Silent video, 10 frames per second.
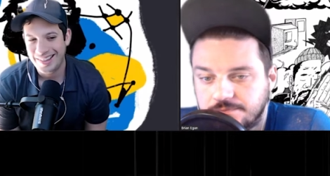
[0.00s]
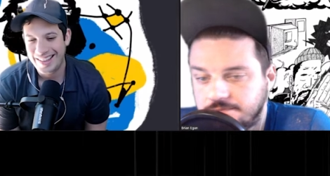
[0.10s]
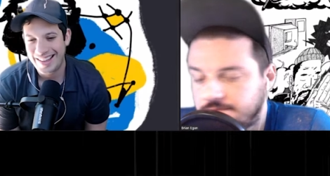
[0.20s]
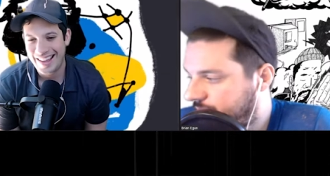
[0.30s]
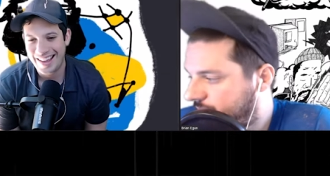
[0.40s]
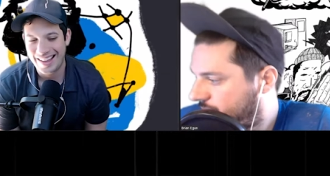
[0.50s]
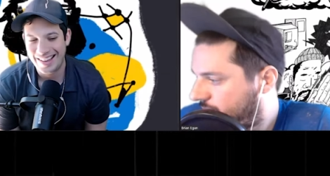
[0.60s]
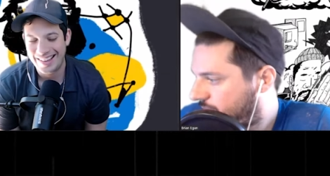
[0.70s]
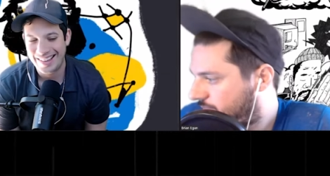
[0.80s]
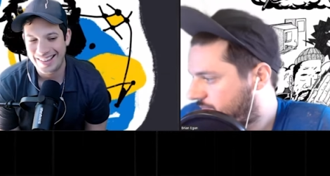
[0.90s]
Speaker 1: You
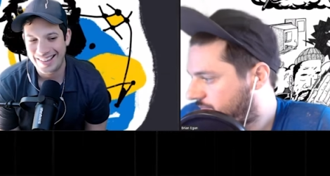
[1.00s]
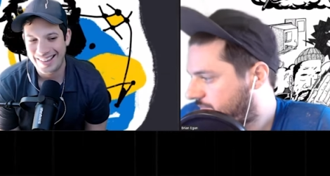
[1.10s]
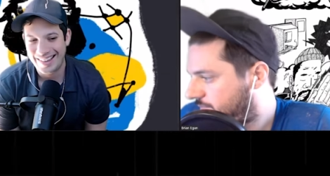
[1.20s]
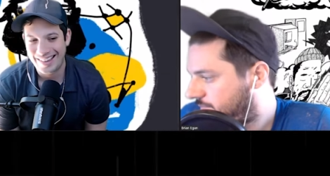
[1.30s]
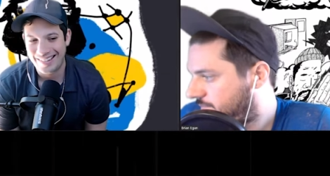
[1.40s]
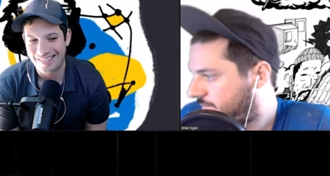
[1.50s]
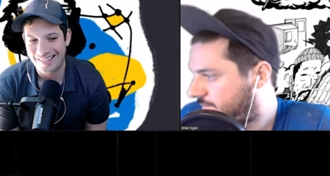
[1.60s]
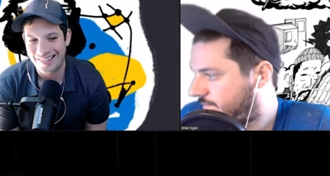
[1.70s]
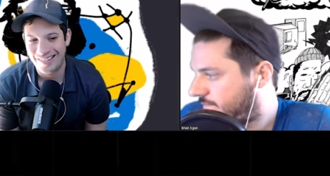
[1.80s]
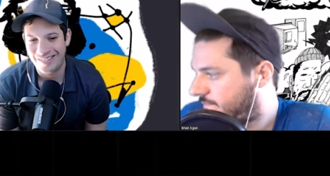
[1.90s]
can't I don't
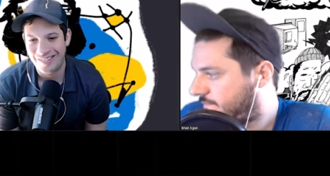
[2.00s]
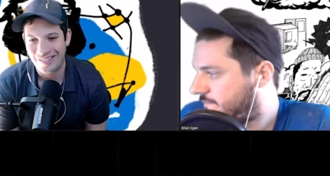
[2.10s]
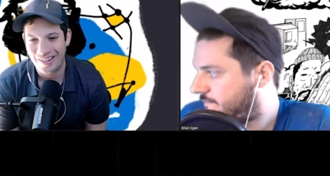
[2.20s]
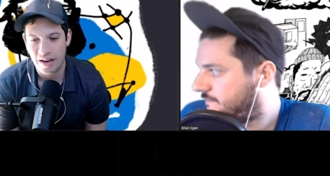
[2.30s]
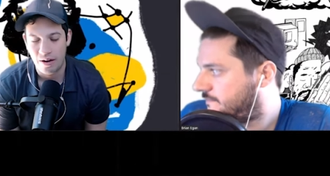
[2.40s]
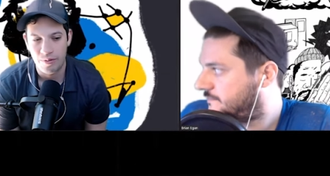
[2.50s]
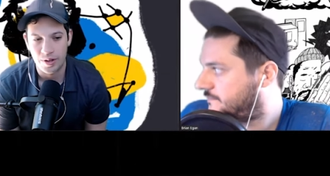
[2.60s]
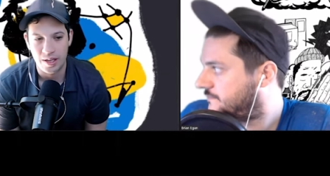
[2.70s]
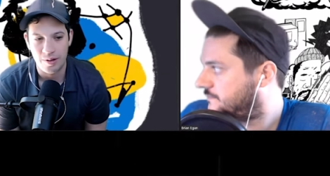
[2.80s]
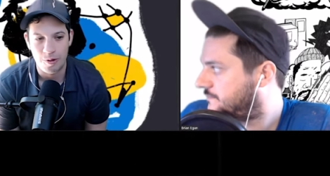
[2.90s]
know. I don't
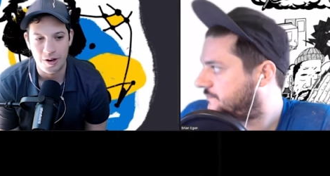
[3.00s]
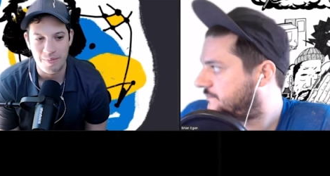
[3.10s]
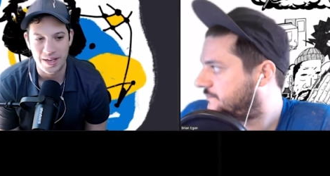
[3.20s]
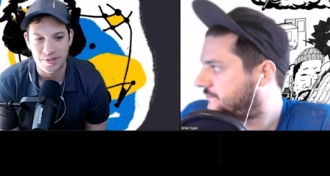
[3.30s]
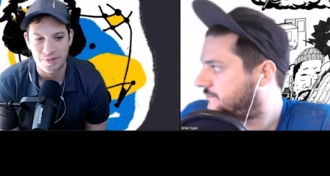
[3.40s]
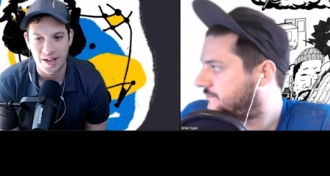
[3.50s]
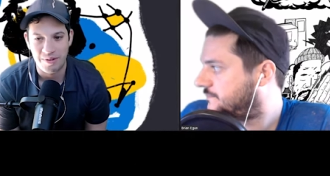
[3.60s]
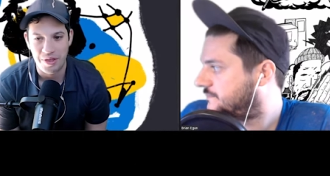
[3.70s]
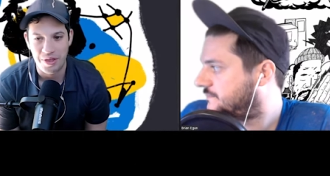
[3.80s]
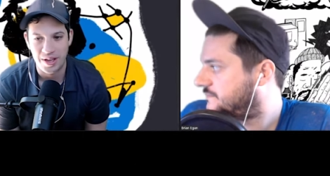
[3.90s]
really want to mess
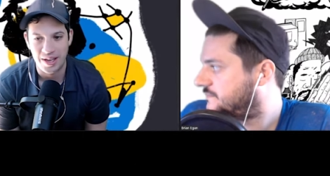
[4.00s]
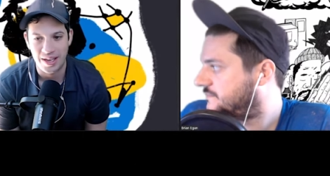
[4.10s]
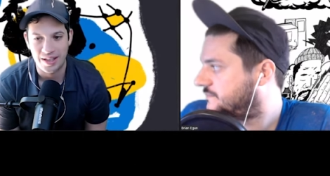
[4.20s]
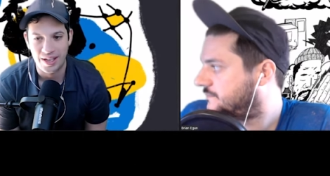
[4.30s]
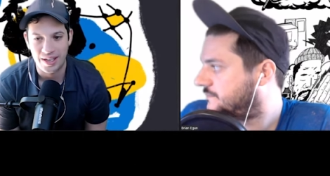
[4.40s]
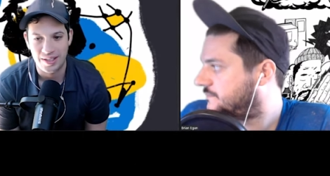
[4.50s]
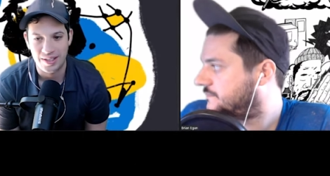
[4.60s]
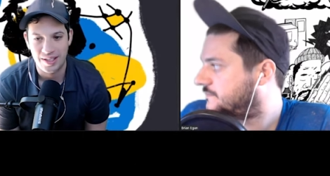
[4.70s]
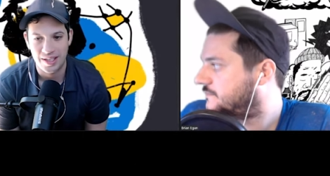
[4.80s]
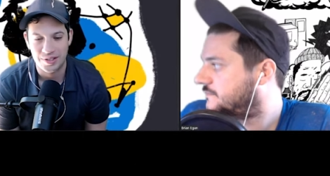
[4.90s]
around with thinking like
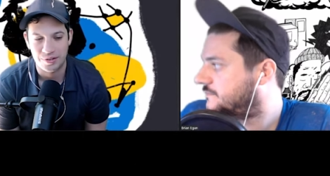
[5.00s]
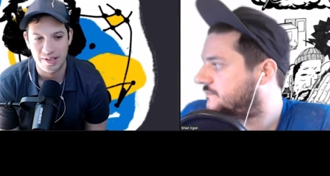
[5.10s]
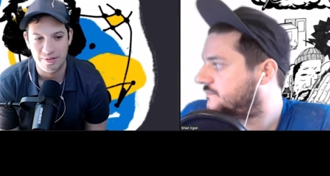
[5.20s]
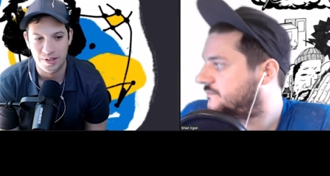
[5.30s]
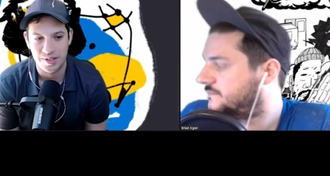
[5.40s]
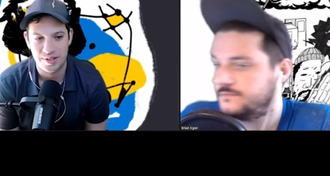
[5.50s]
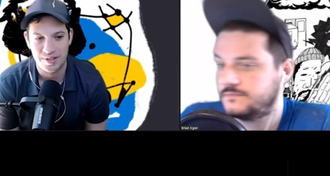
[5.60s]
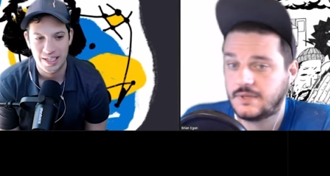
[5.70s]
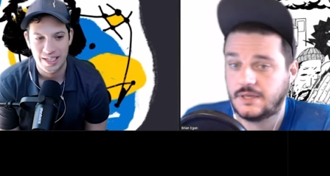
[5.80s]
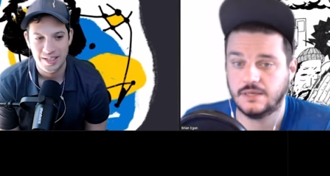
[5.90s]
Kessler
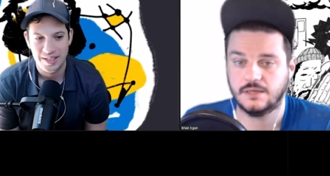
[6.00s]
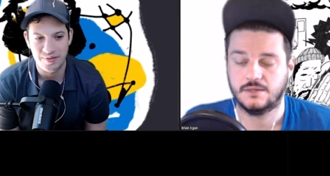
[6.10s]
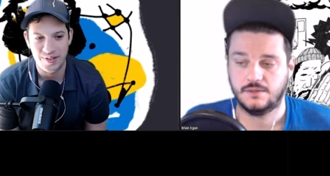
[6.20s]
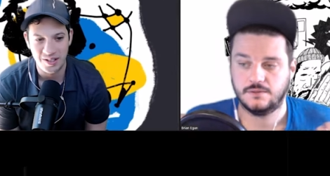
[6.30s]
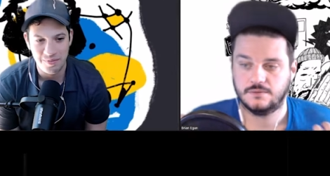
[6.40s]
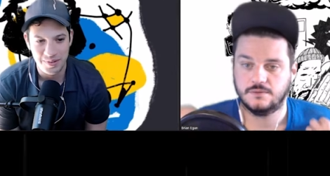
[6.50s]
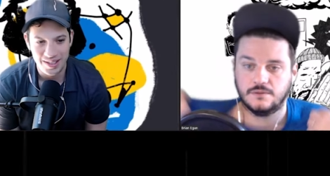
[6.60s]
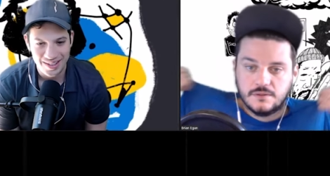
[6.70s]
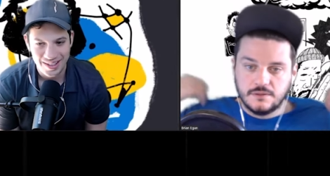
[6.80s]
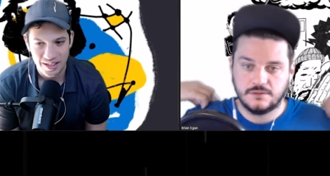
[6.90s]
Edwards'
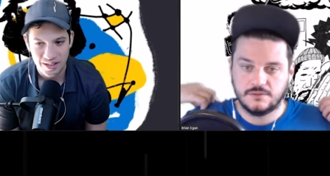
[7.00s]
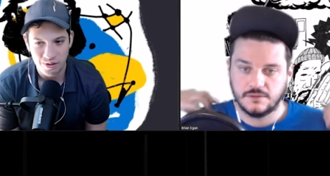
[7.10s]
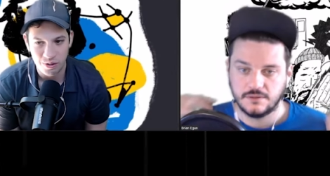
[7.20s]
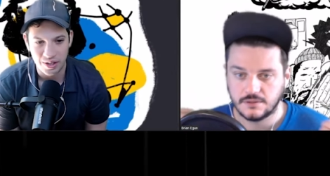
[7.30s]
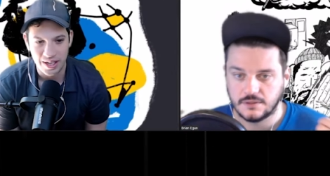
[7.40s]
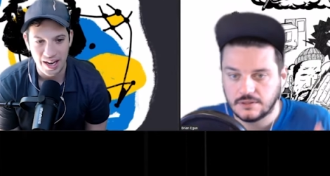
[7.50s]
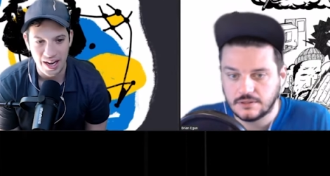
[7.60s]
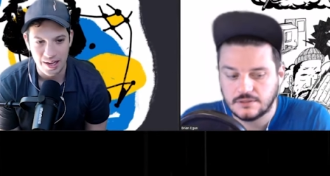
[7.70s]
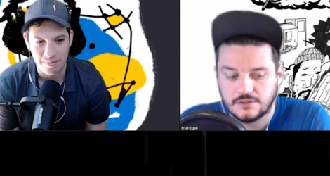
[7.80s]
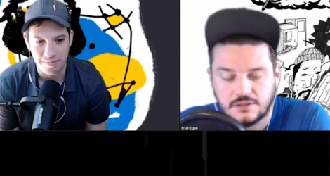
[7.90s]
development or
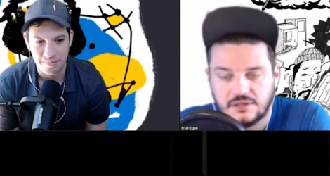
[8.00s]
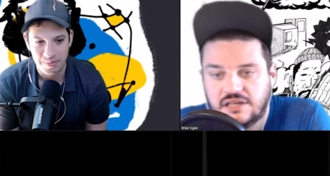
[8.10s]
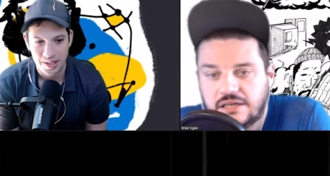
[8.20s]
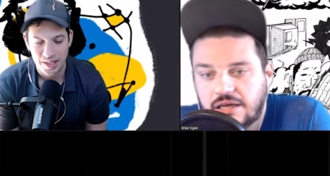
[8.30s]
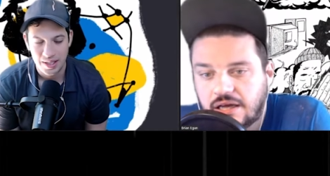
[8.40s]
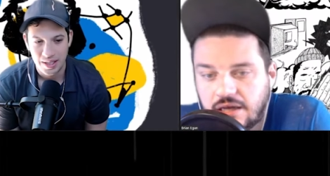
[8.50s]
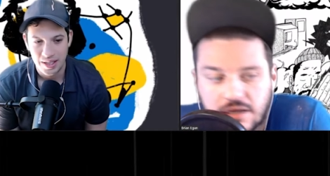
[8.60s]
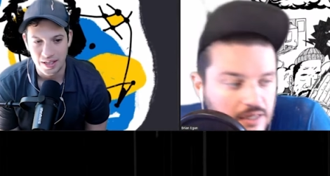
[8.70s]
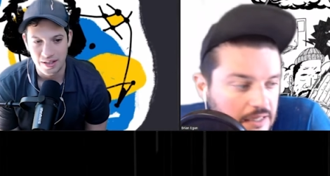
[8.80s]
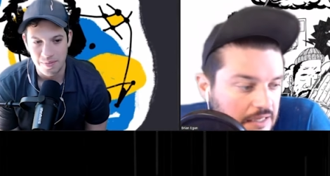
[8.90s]
Cam
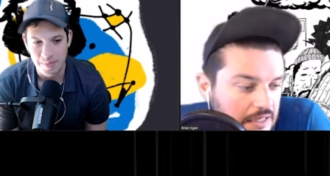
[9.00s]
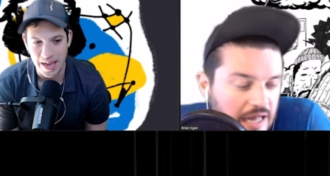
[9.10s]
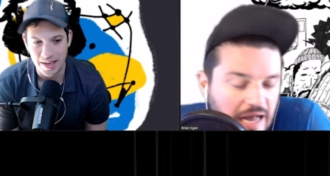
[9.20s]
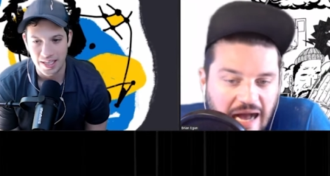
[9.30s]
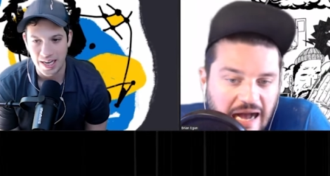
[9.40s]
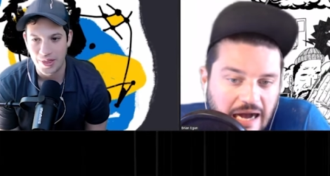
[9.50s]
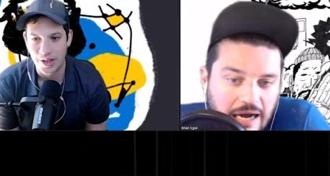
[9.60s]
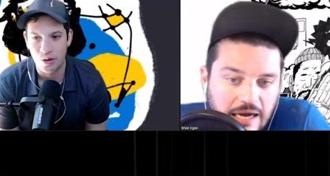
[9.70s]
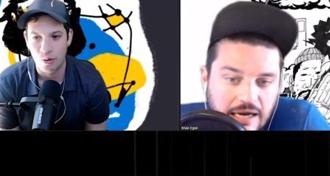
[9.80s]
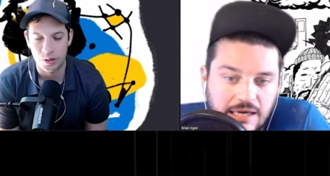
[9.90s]
getting the back. Like, I
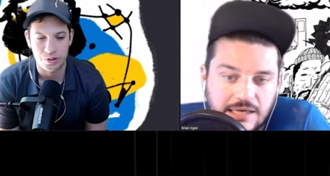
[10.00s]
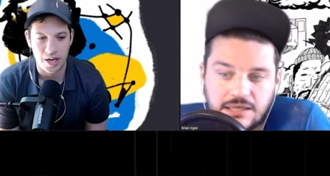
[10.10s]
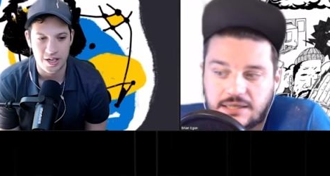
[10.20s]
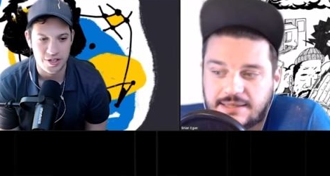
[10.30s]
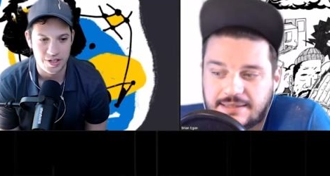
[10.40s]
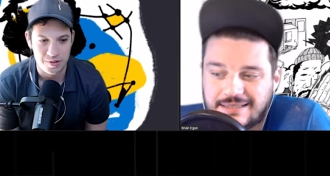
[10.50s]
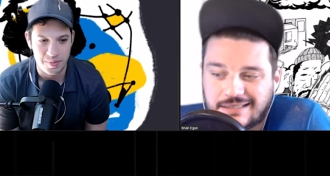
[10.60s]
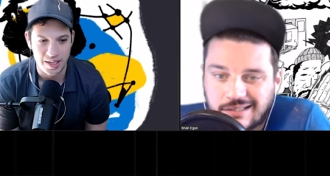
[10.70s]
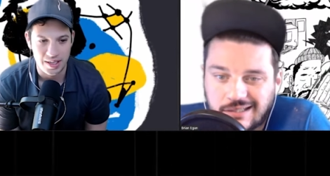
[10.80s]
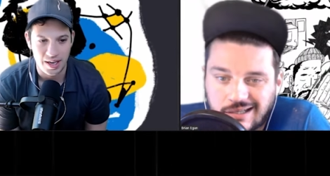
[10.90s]
think Goran Dragic has
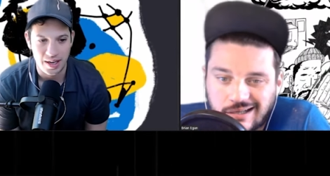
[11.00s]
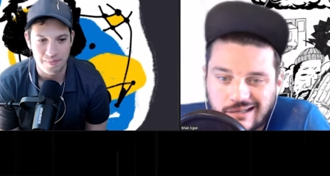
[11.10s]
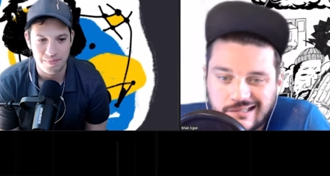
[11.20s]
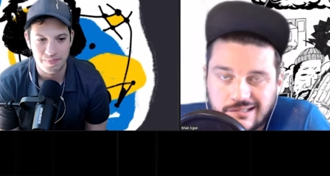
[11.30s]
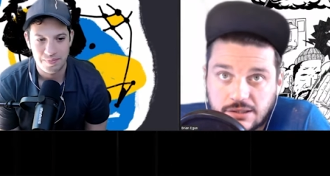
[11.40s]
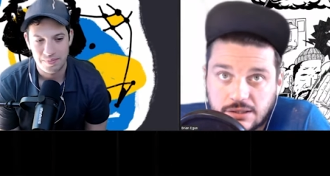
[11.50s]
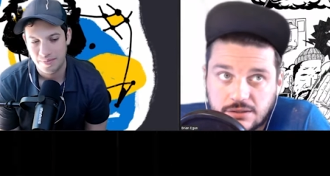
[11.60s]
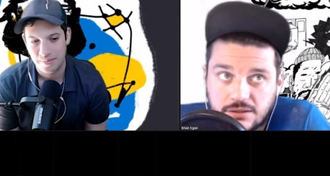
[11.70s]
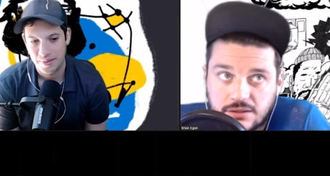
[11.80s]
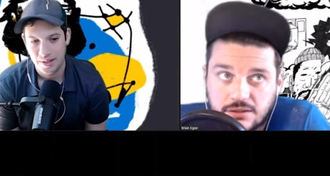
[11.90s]
made Cam,
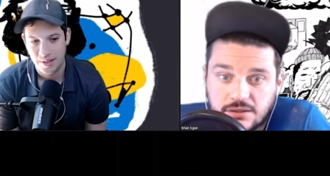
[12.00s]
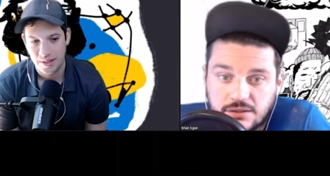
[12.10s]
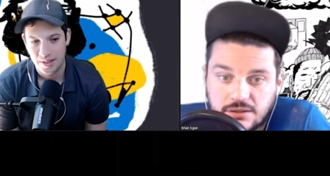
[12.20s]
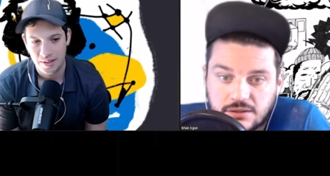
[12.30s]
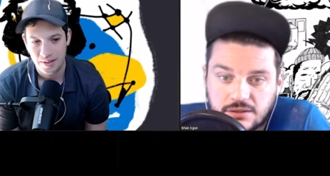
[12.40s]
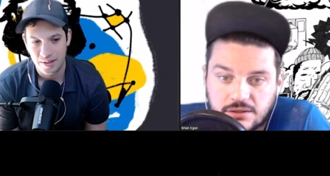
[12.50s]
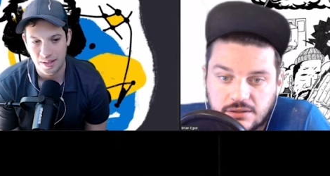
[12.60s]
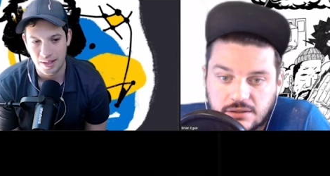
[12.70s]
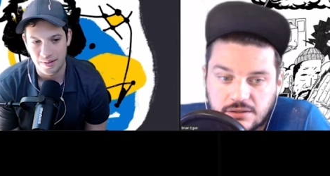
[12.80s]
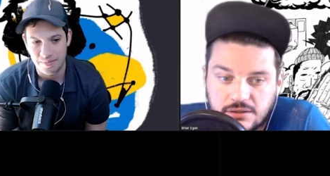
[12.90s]

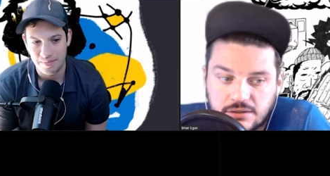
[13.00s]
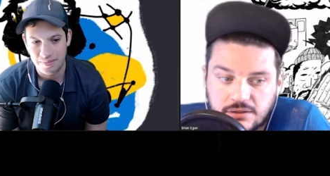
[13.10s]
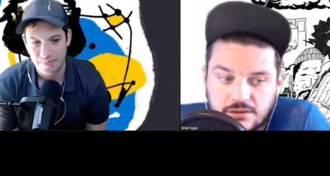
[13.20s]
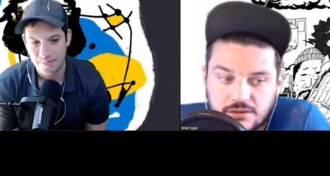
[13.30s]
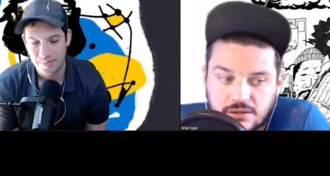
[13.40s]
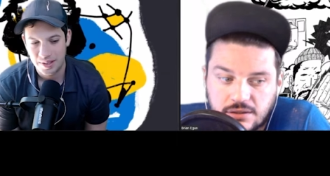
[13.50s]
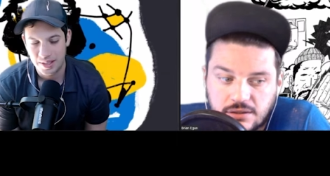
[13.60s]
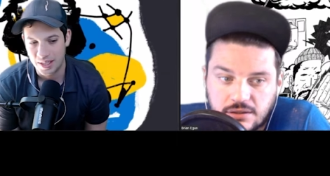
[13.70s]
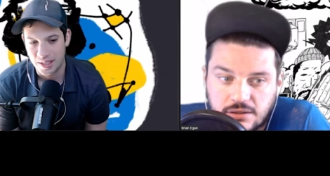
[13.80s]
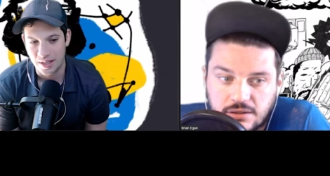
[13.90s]
um,
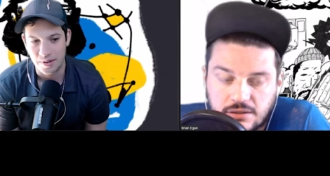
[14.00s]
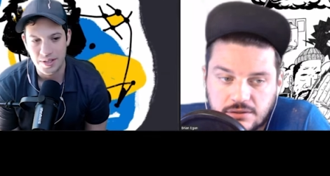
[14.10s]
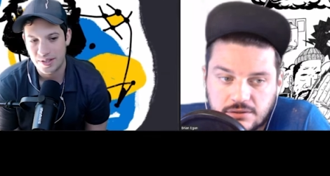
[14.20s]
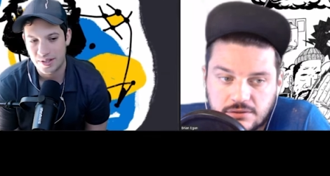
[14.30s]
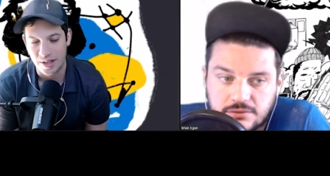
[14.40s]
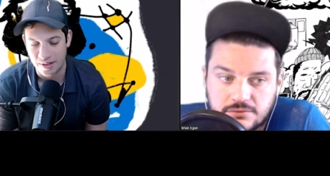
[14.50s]
you know, he's just going